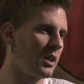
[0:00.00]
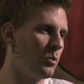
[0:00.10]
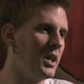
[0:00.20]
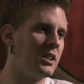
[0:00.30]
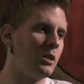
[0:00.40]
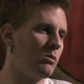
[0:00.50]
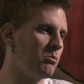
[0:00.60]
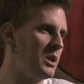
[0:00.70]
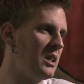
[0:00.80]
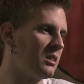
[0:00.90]
we as human
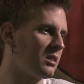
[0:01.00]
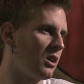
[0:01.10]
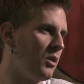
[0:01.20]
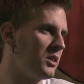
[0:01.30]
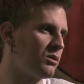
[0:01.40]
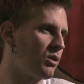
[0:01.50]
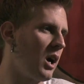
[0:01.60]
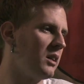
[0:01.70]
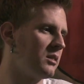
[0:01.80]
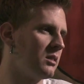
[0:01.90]
beings are always
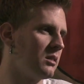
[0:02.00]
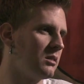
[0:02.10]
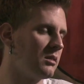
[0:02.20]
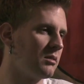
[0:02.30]
trying to